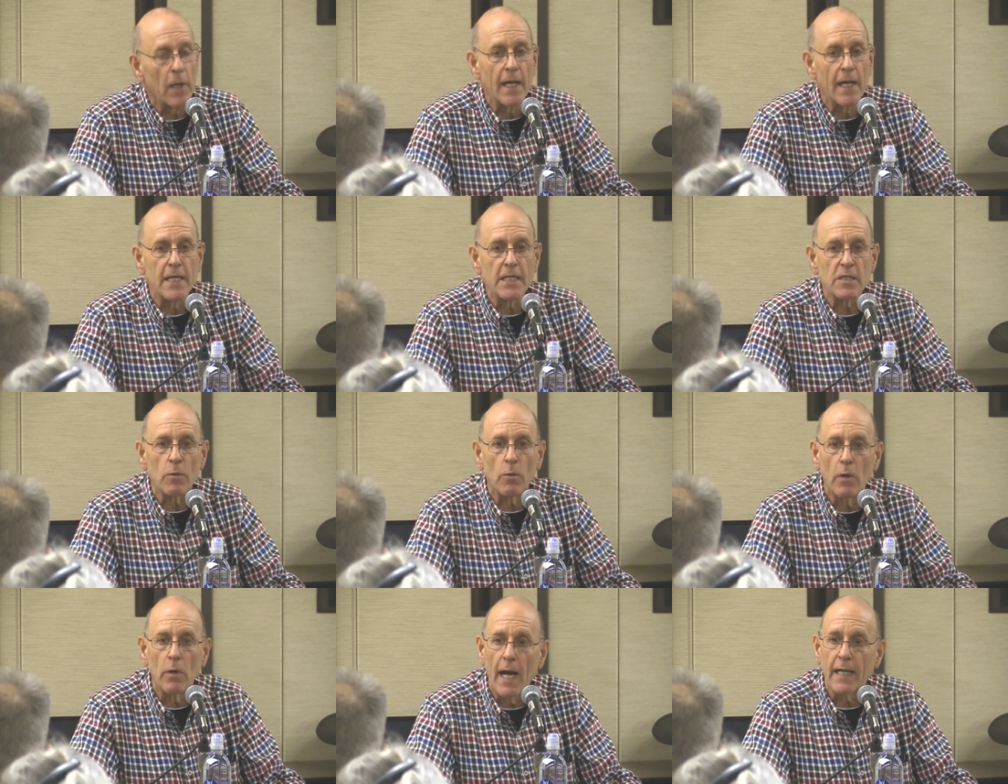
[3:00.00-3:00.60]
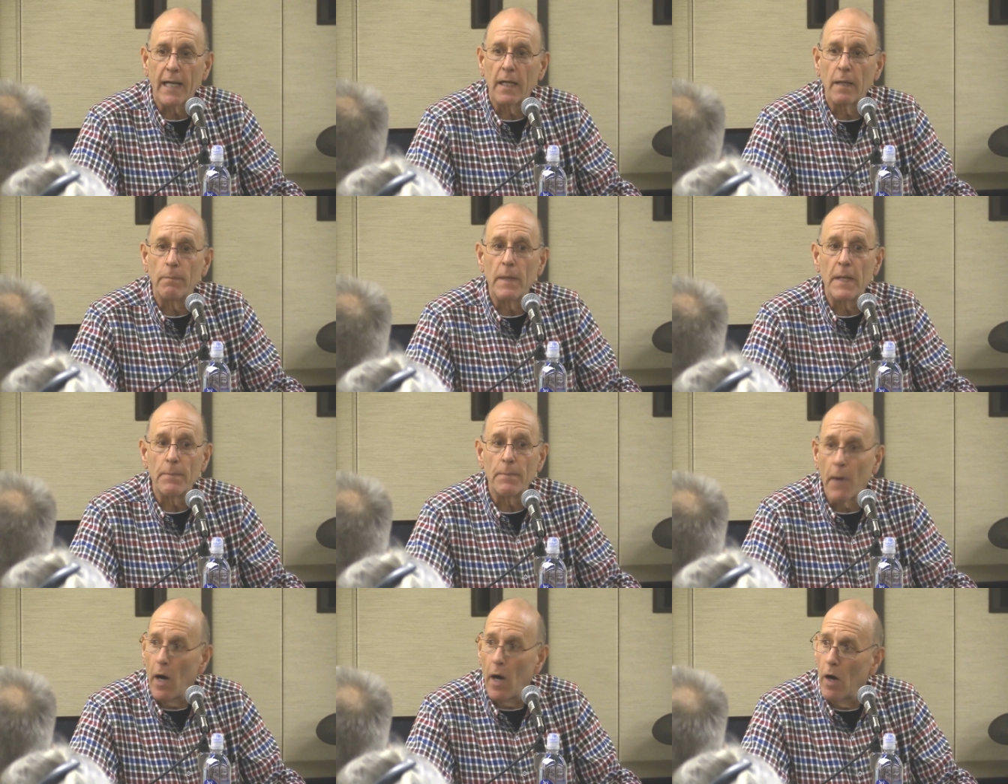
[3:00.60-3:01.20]
place where I could
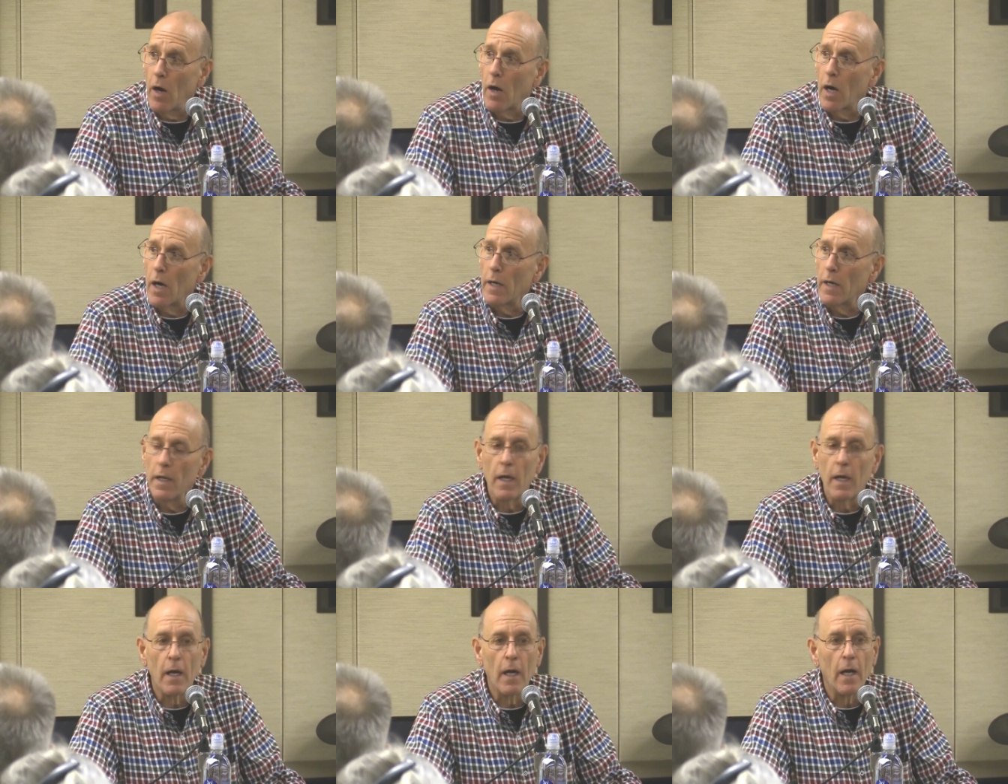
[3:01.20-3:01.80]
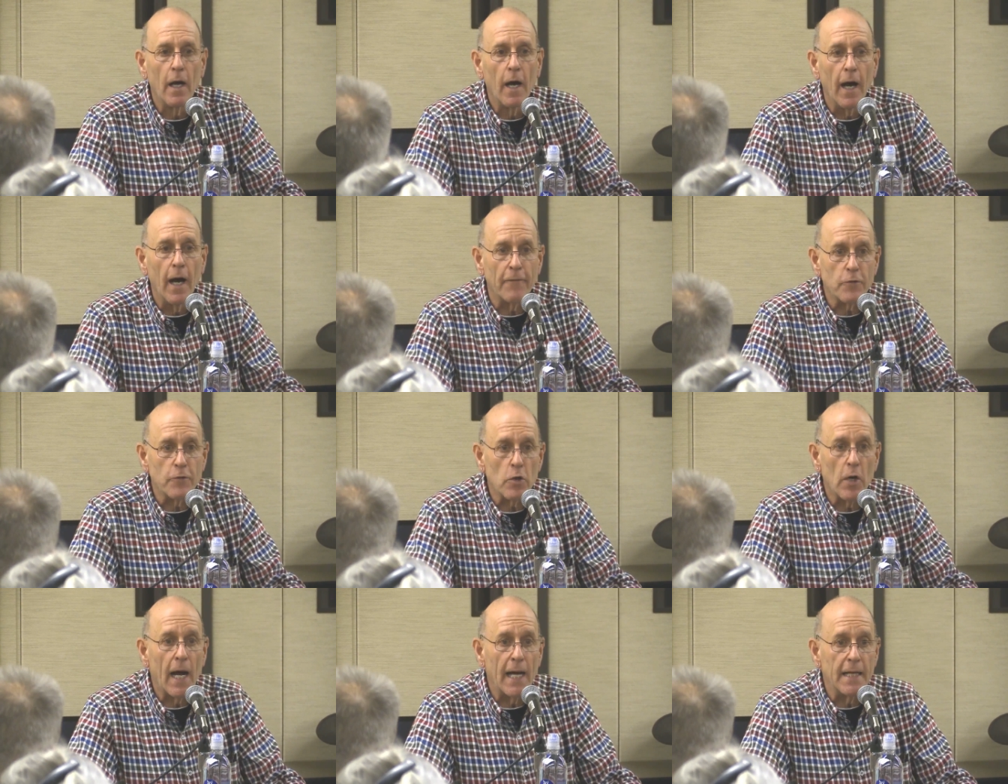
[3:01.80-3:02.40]
be part
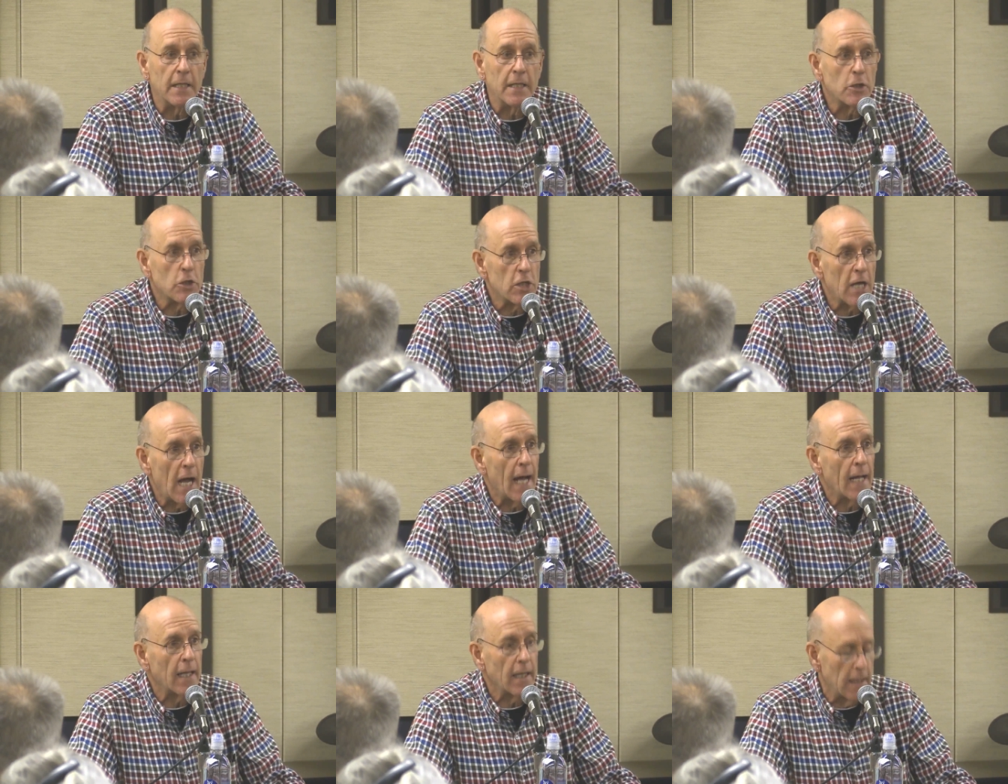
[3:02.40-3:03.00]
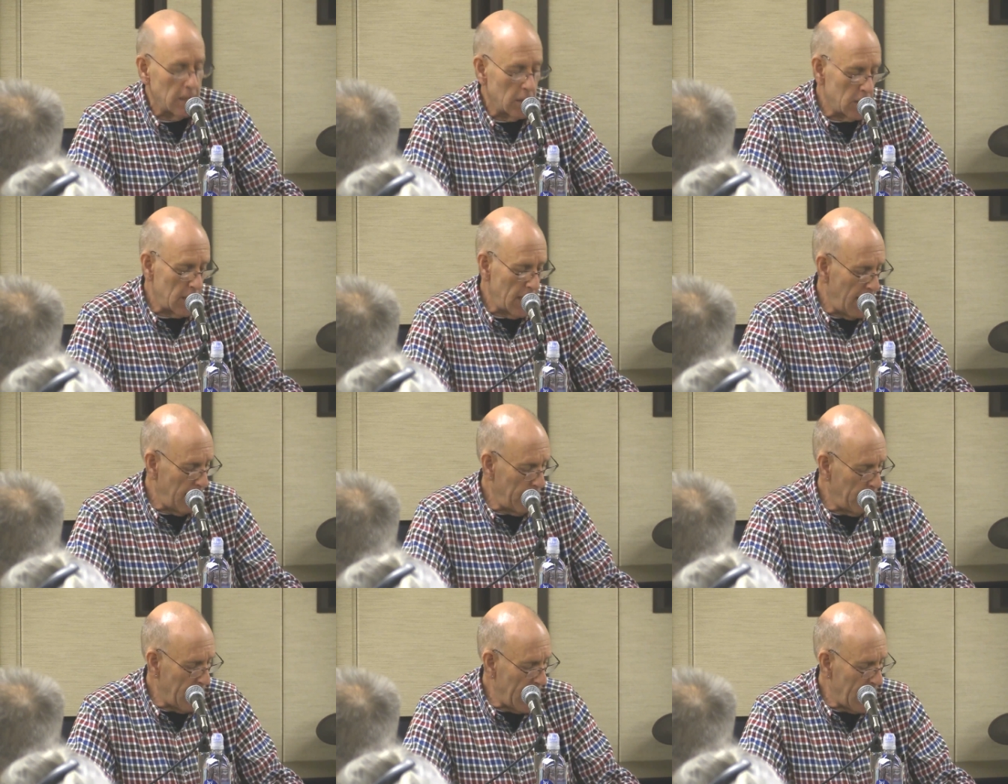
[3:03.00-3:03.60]
of trying to challenge
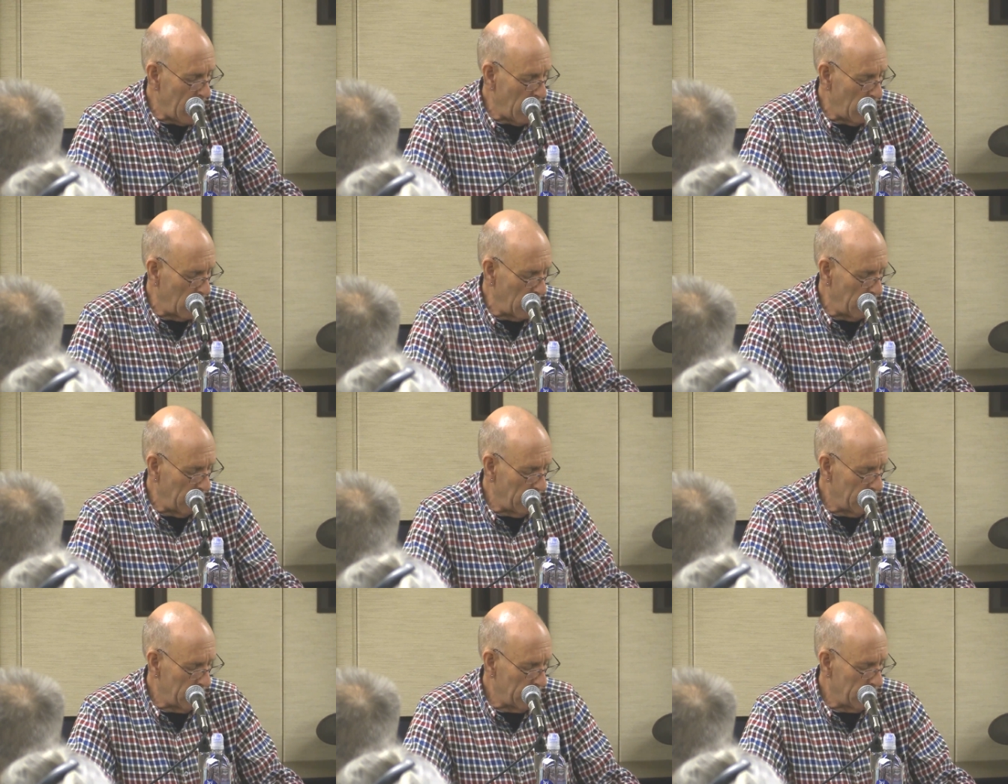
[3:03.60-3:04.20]
that power.